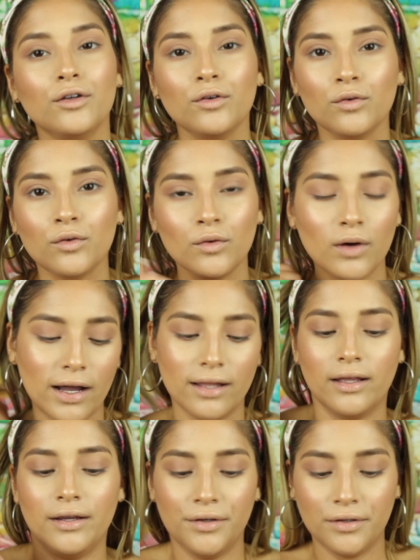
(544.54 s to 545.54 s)
new
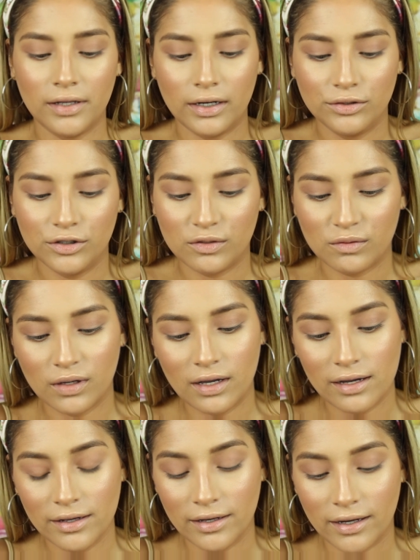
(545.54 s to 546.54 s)
eyeliner that I just
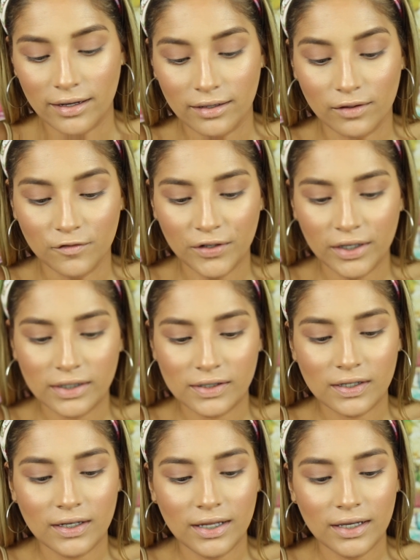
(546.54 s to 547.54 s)
got and I love it.
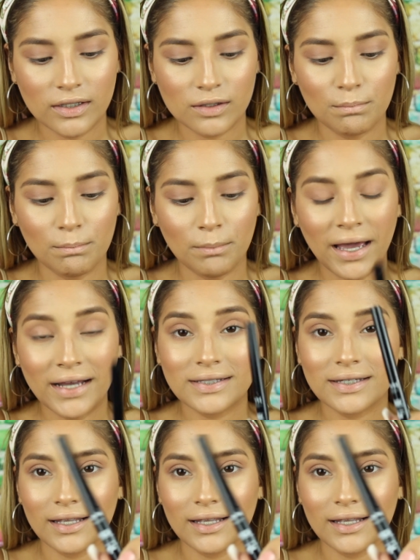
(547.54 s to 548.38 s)
It's the NYX Matte